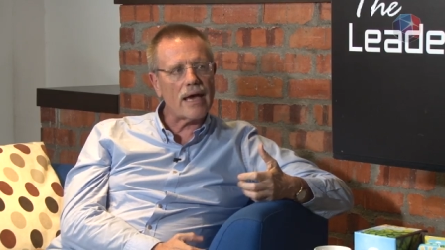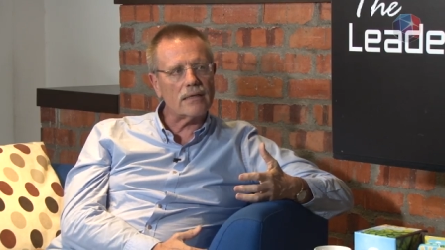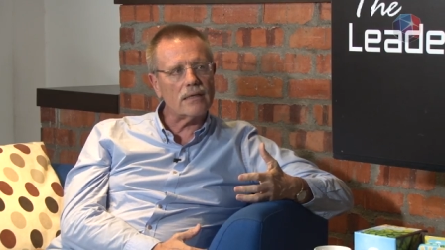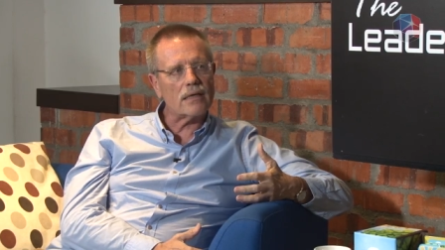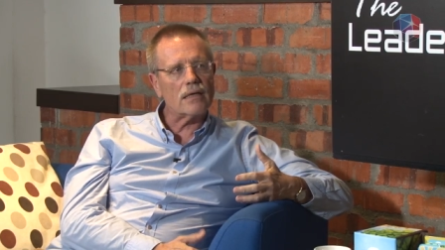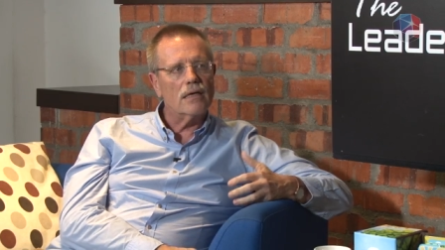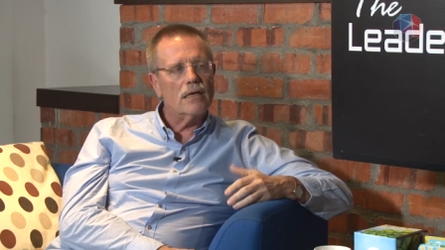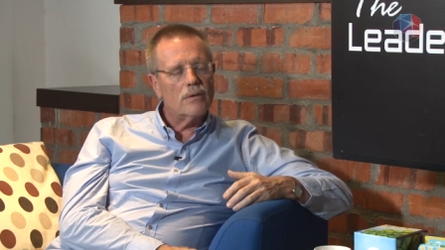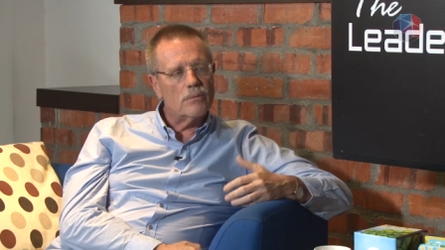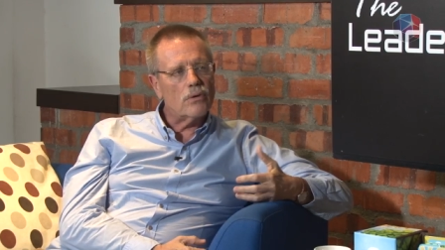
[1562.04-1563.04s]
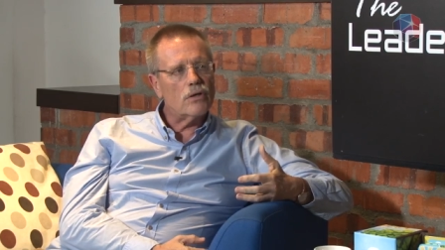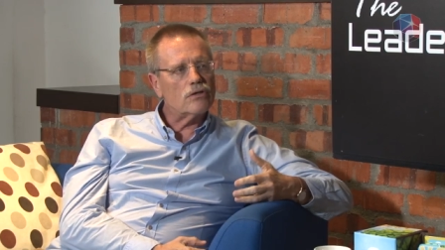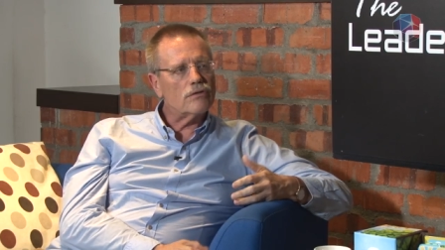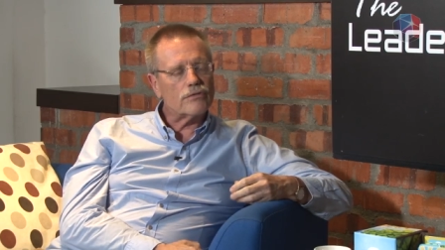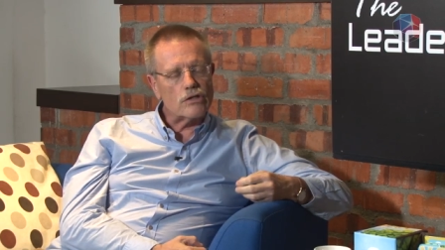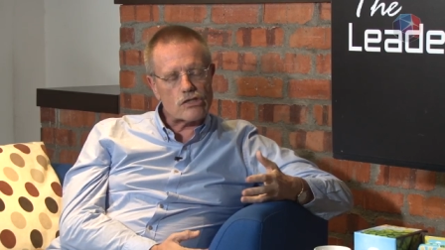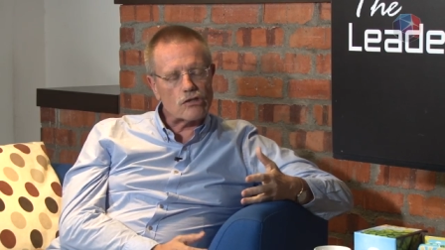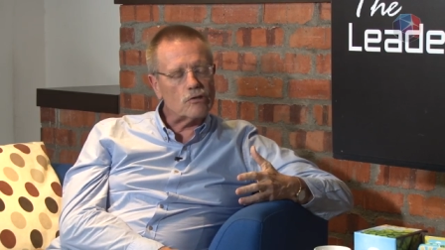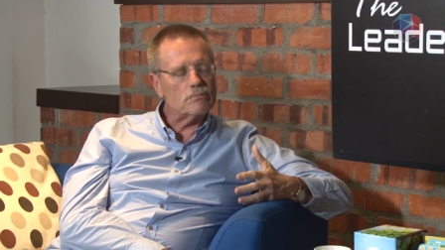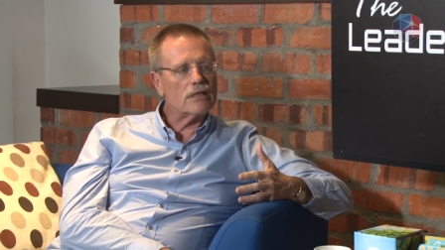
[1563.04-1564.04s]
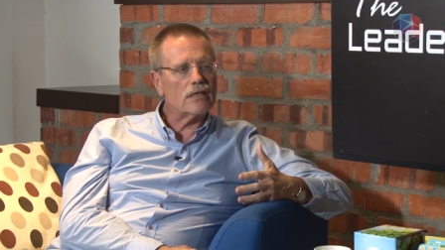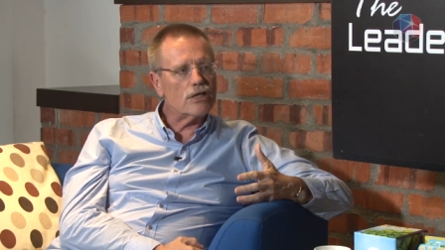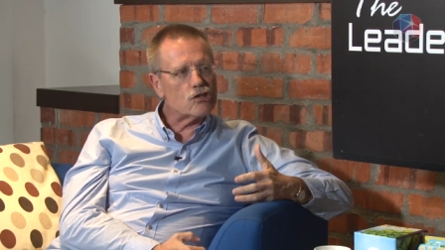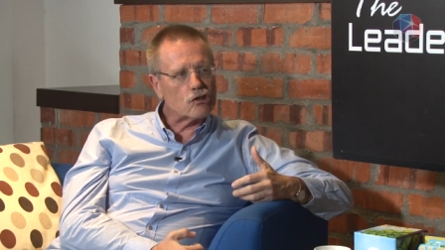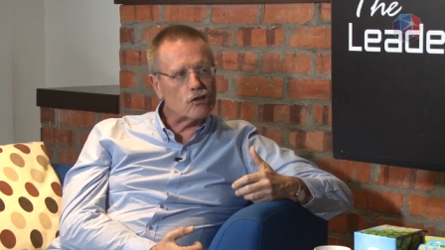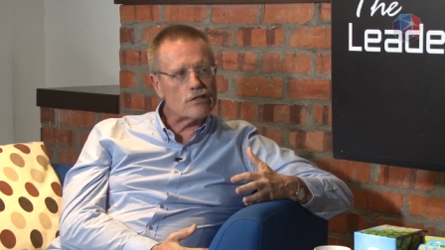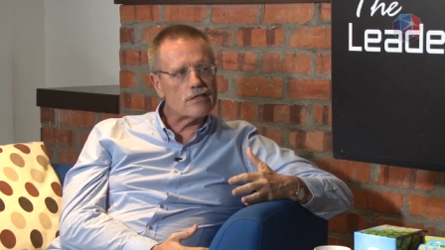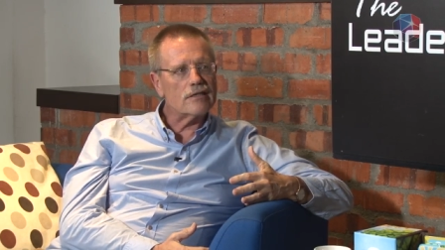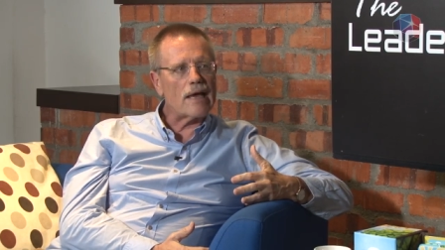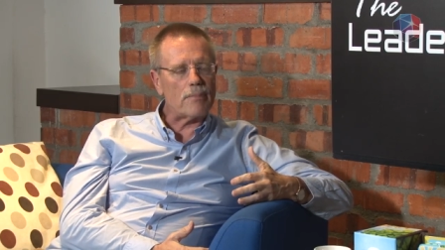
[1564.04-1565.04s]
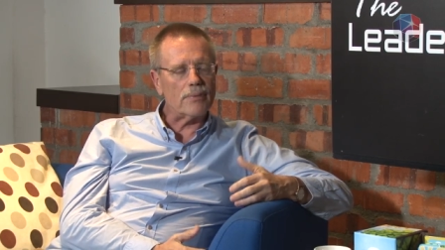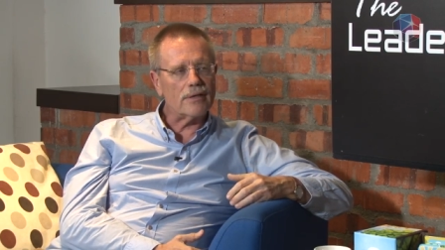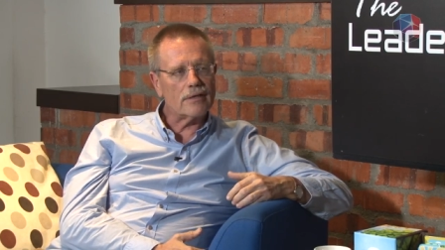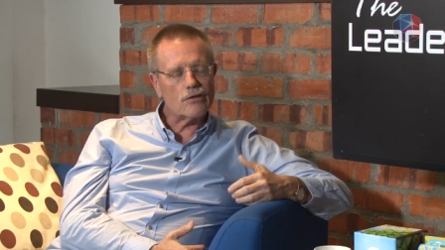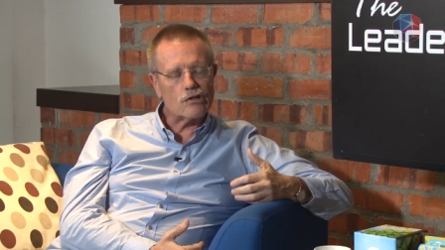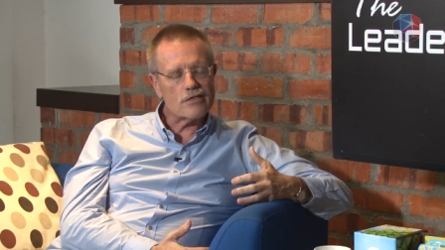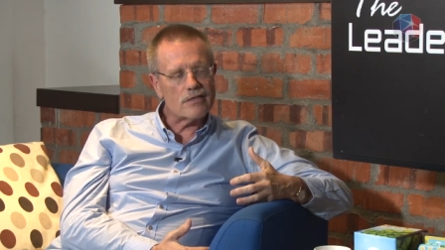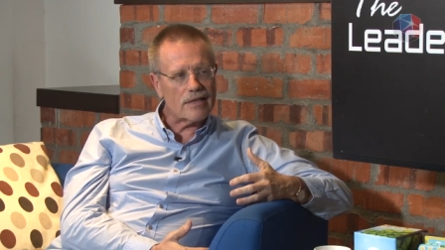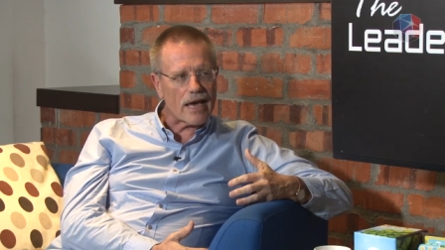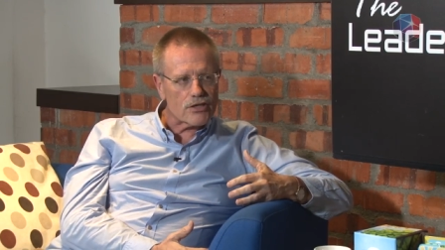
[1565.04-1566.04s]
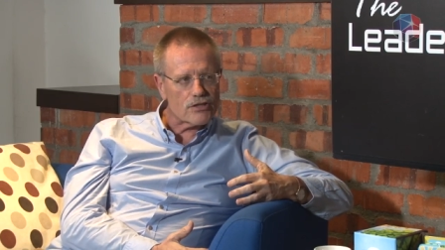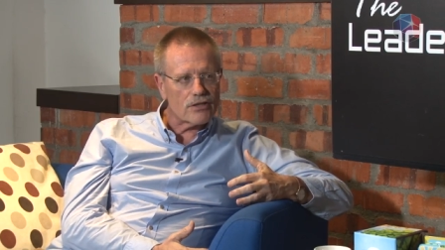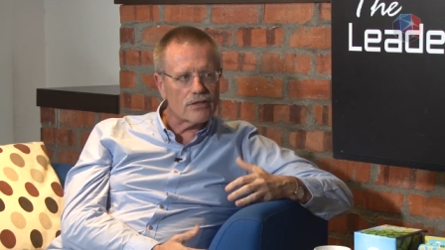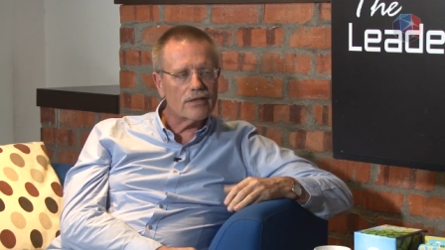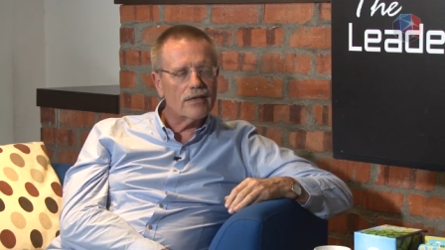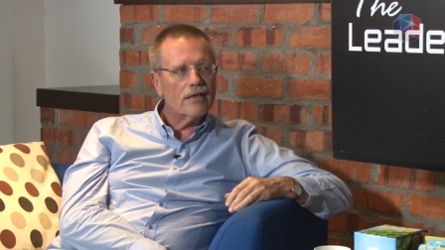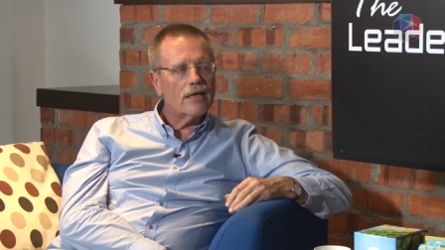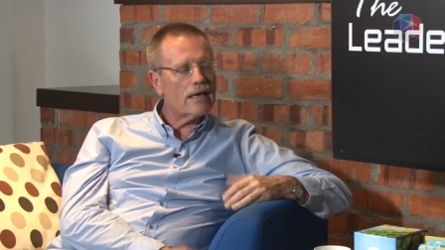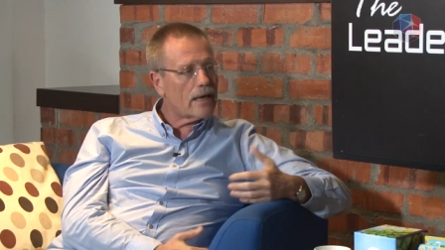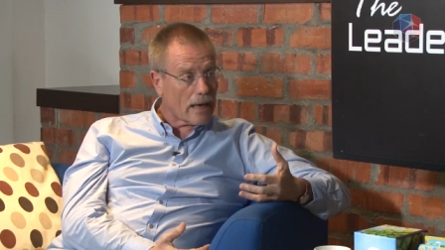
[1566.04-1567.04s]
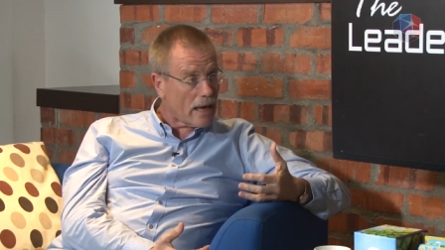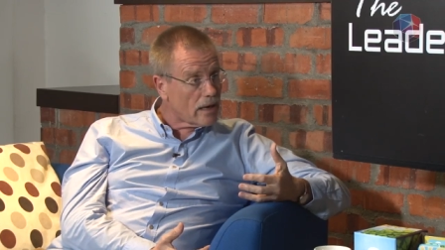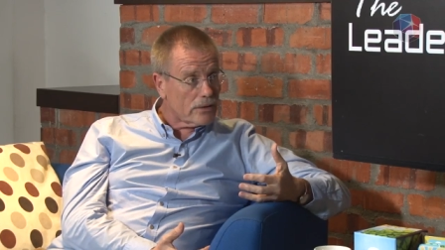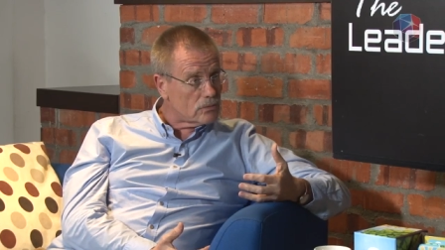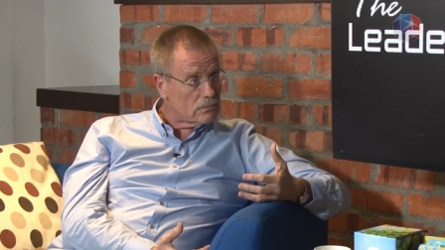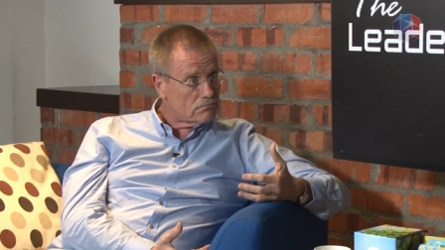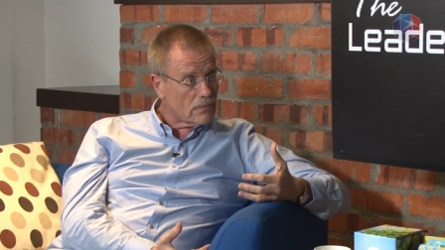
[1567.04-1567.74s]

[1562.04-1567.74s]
hectic world of constant communication, constant happening, constant action, and I do.